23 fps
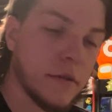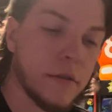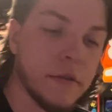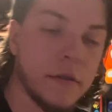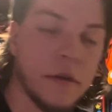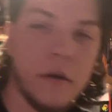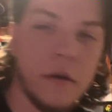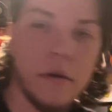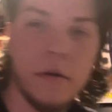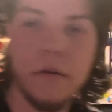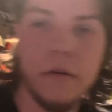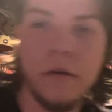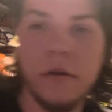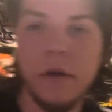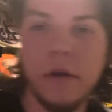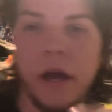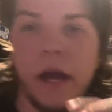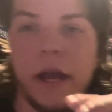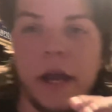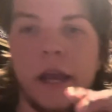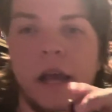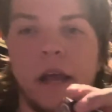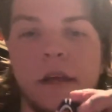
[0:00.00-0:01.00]
So
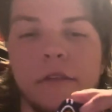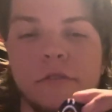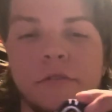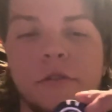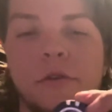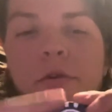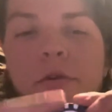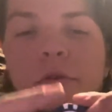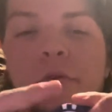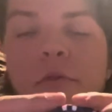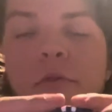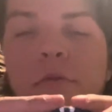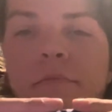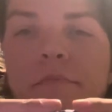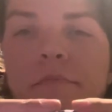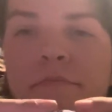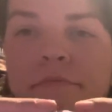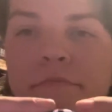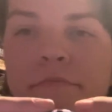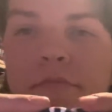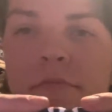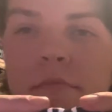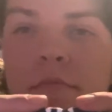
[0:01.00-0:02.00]
I got two
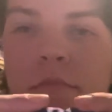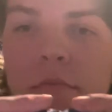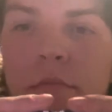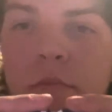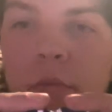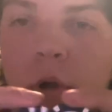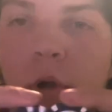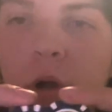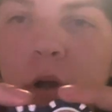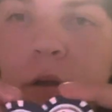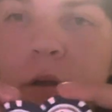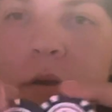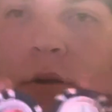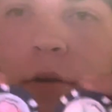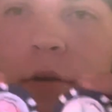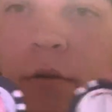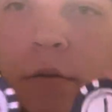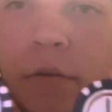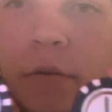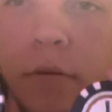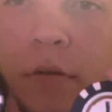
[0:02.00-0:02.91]
Bronco